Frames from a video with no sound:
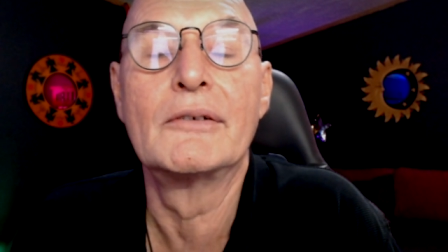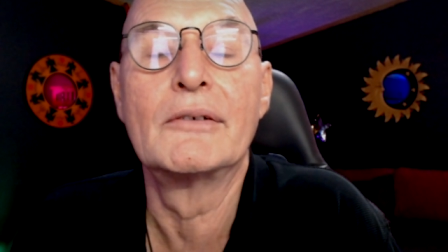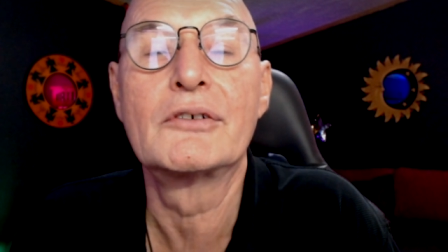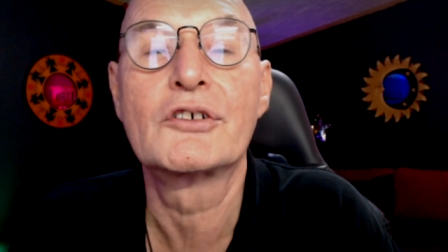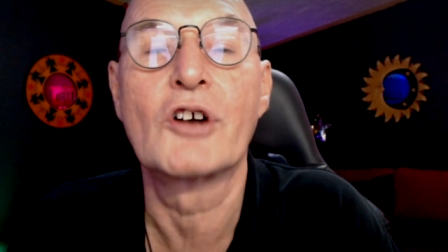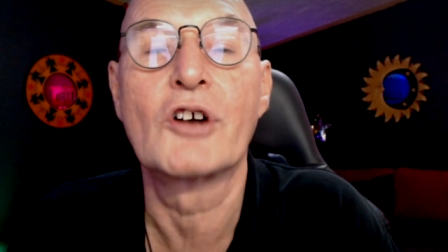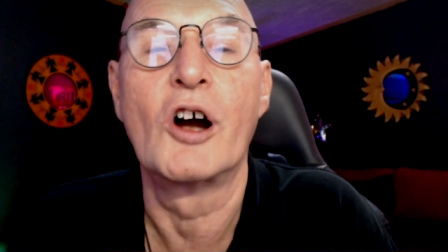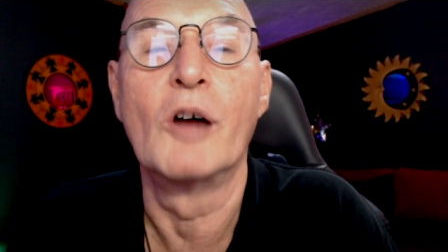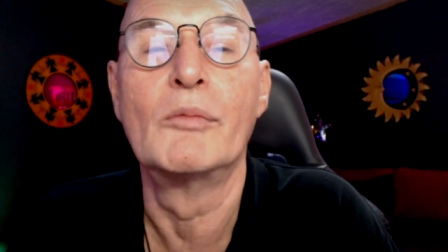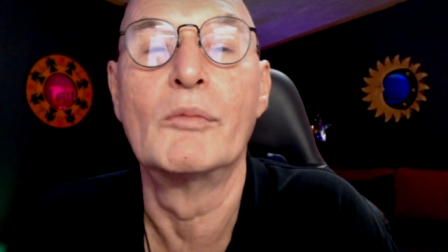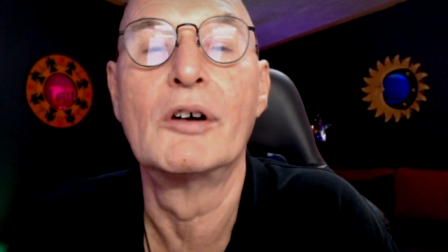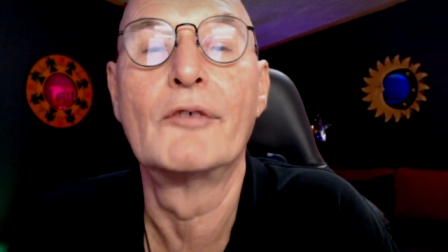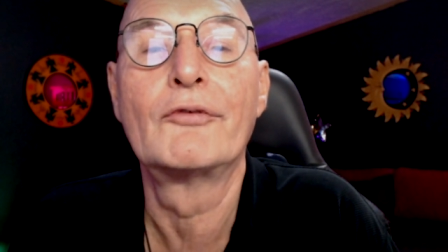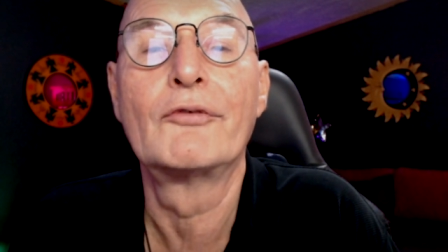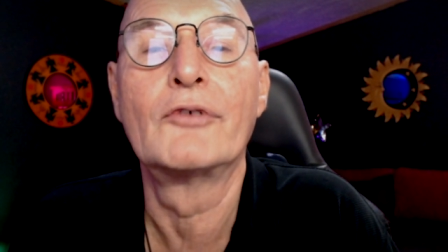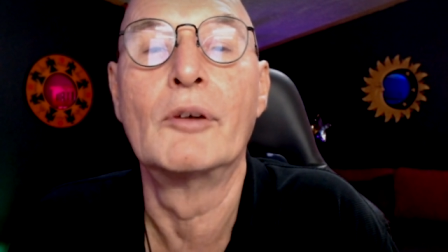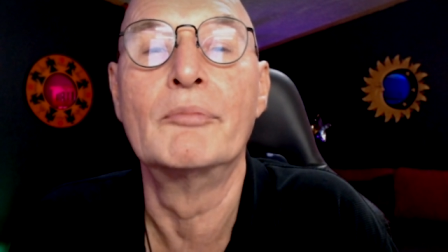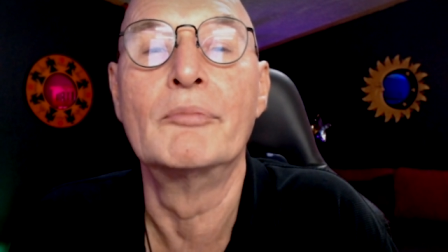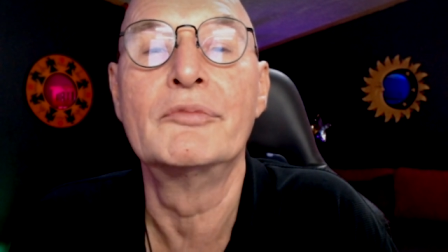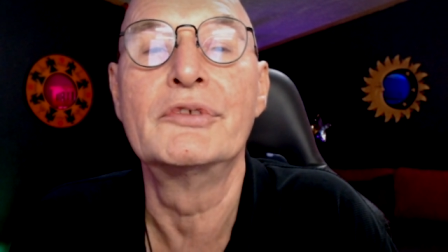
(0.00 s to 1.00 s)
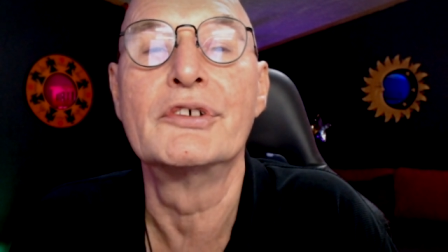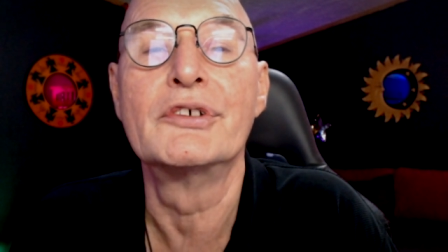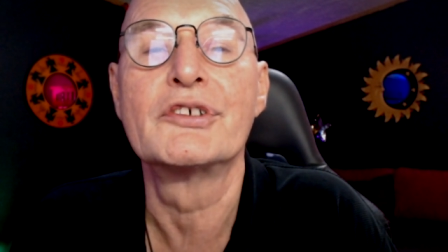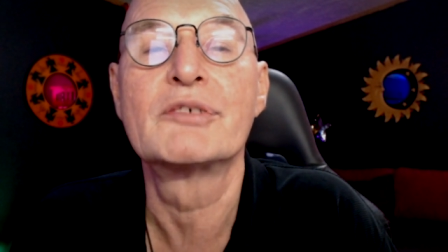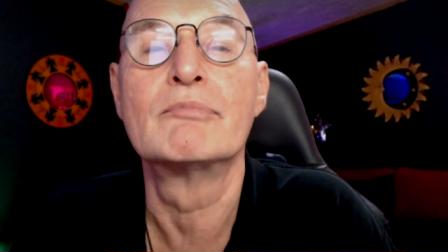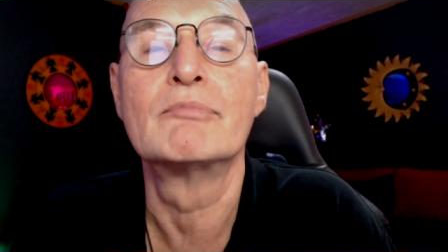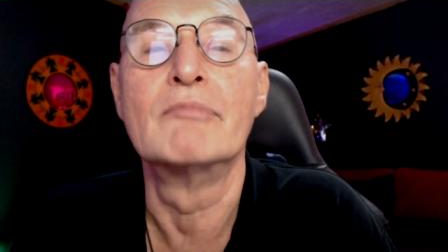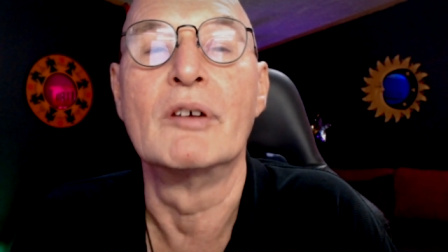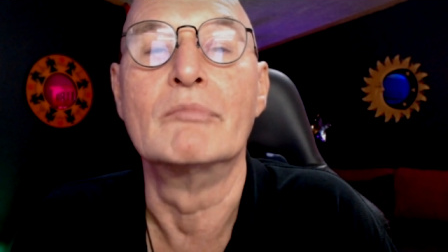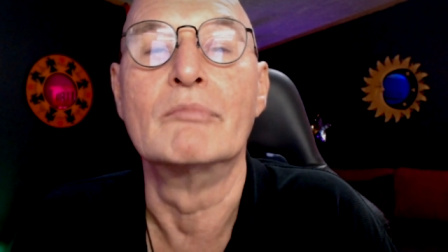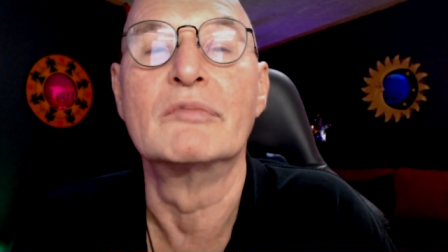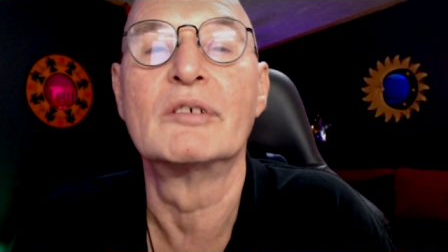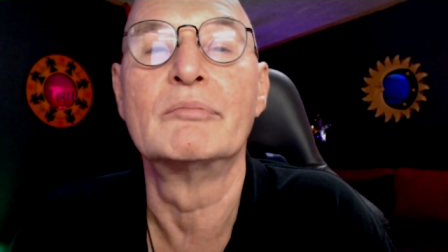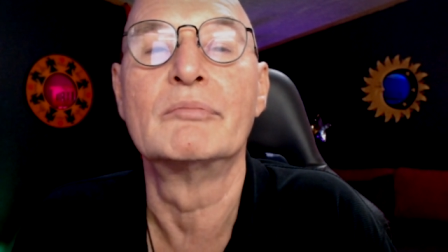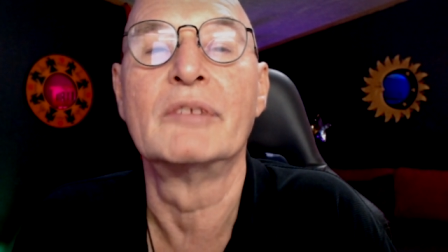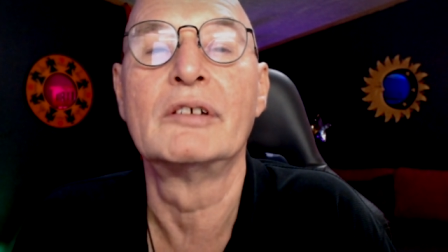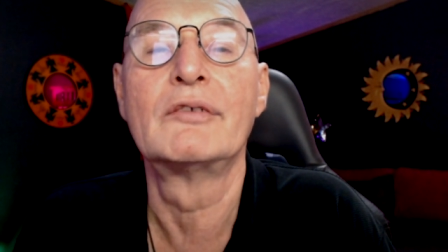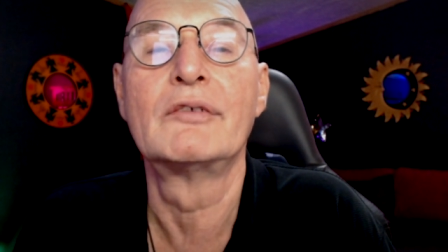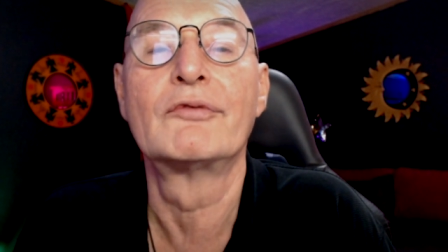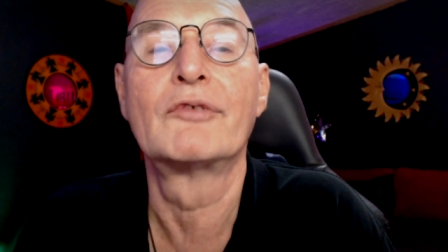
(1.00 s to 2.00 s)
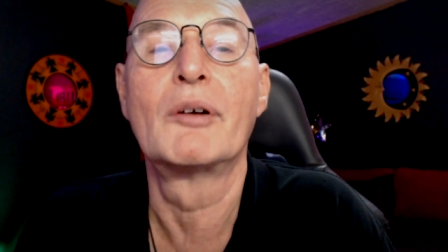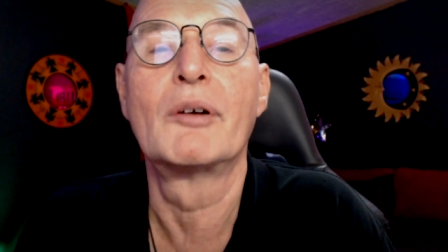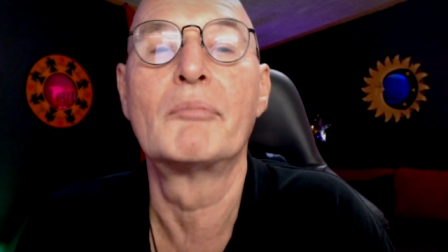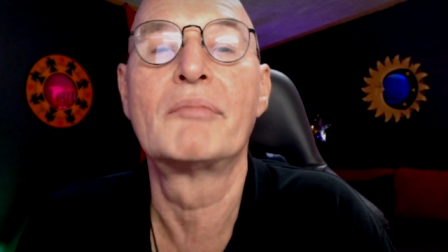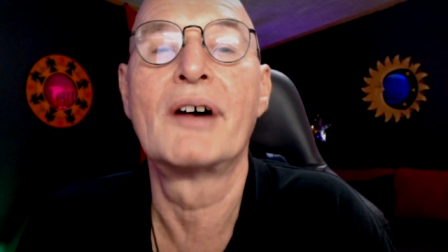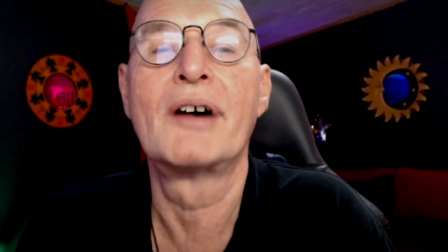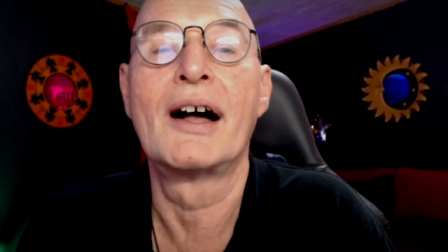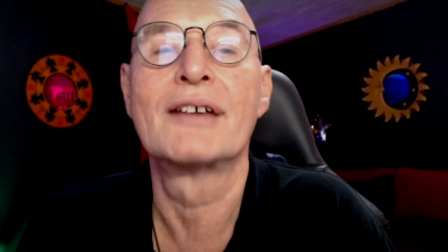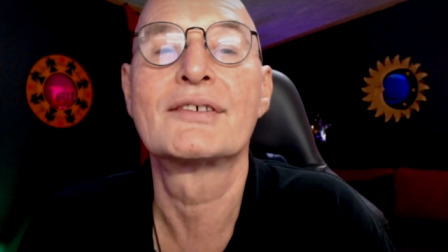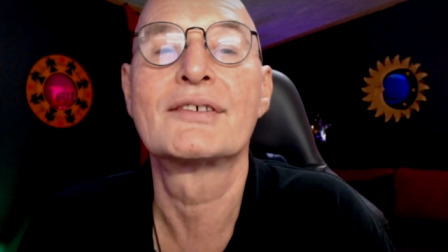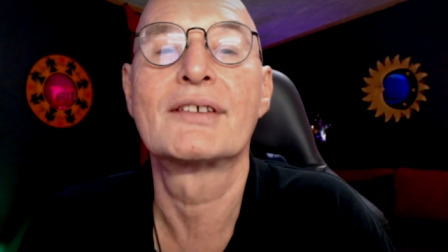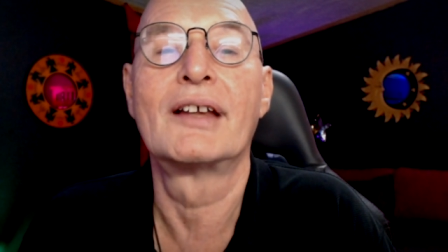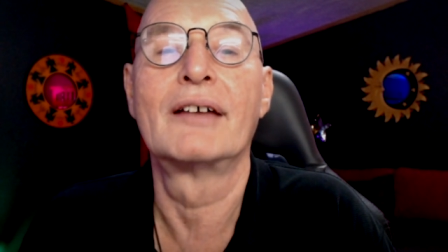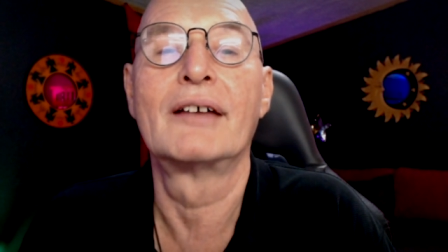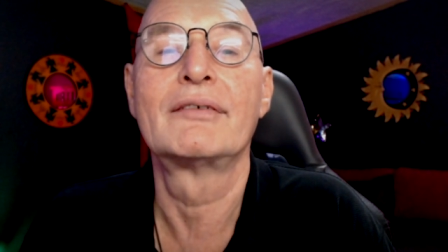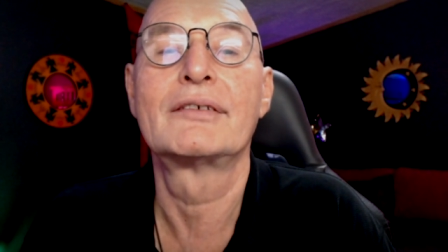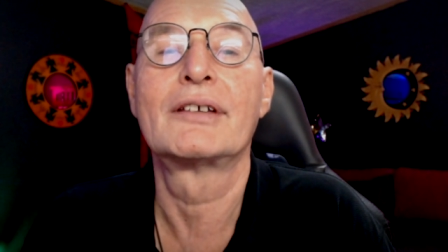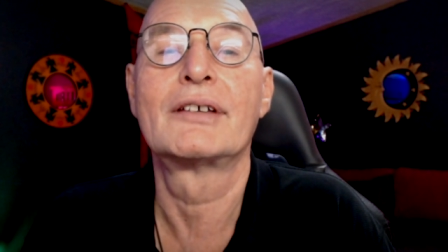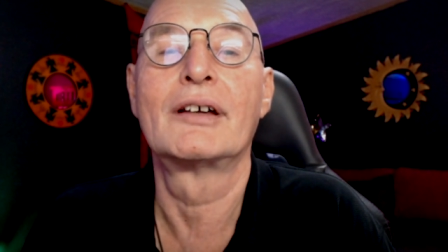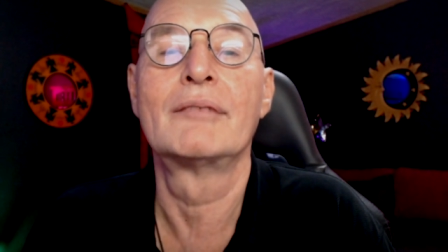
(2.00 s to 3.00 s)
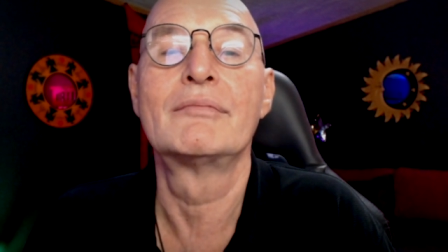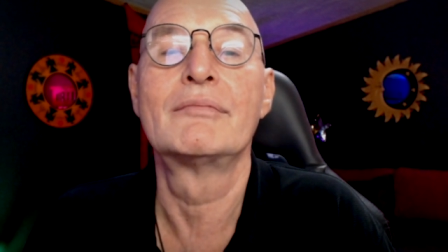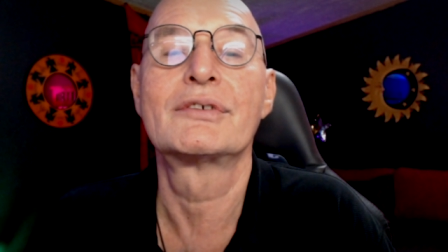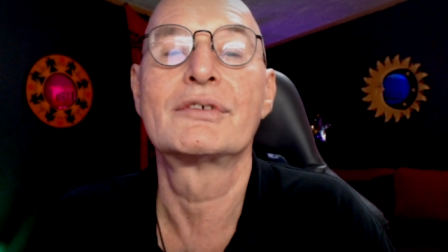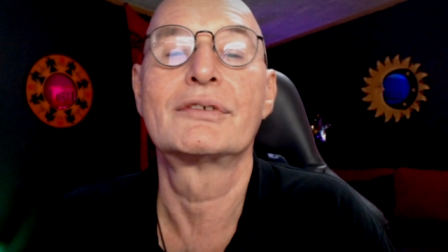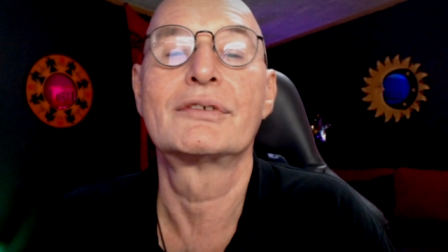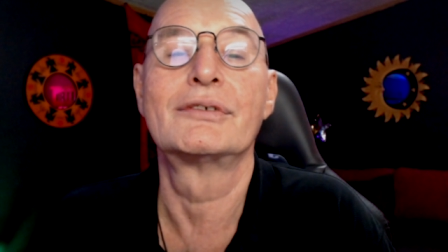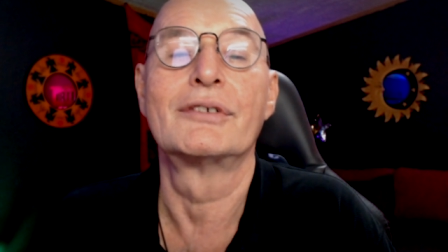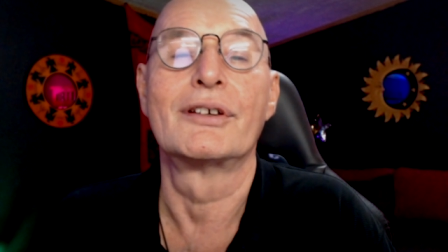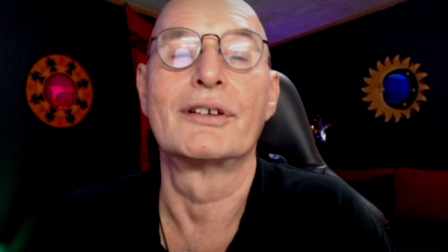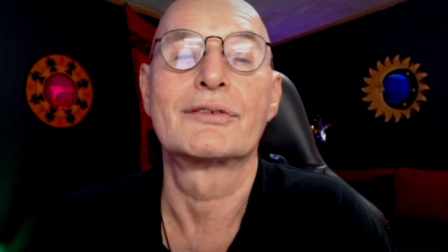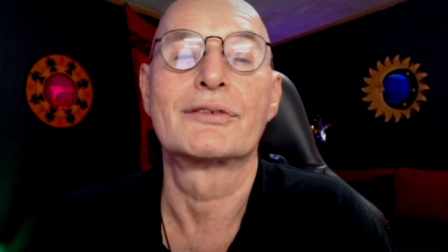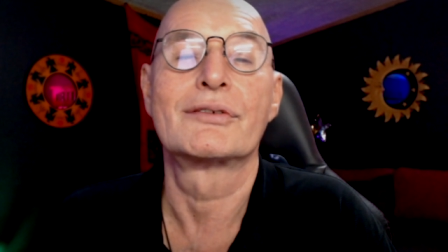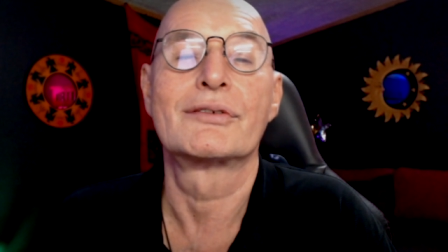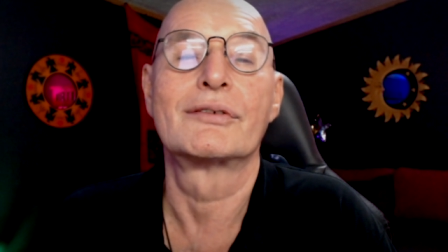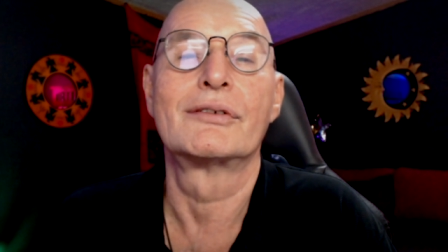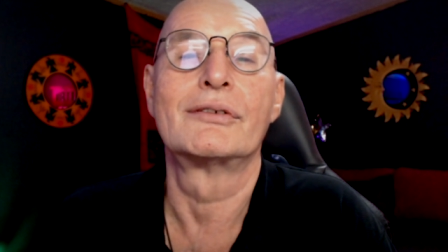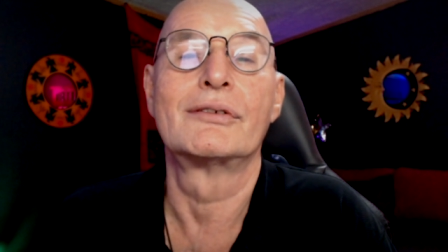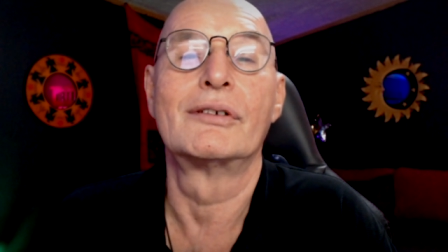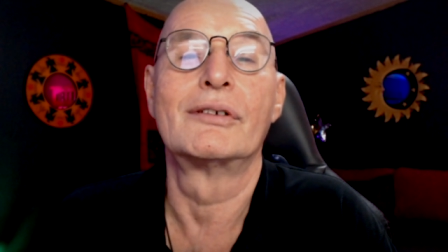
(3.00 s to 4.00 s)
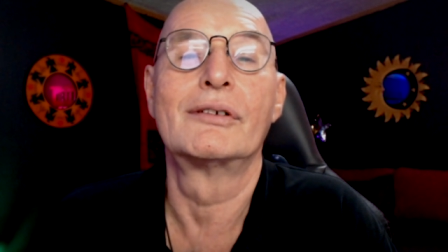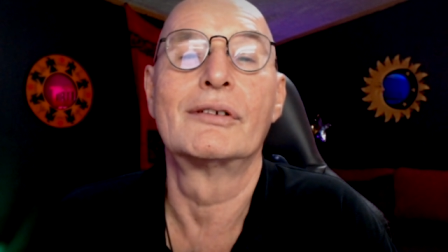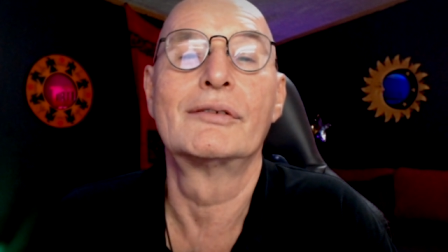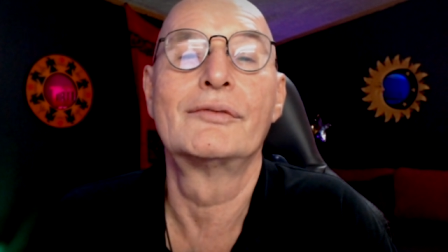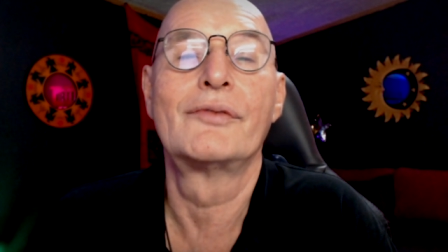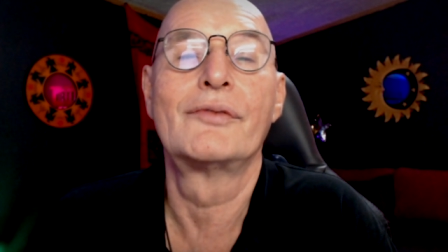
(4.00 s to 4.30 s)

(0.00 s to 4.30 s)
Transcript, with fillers: trauma from dismemberment from past lifetimes? Yes or no?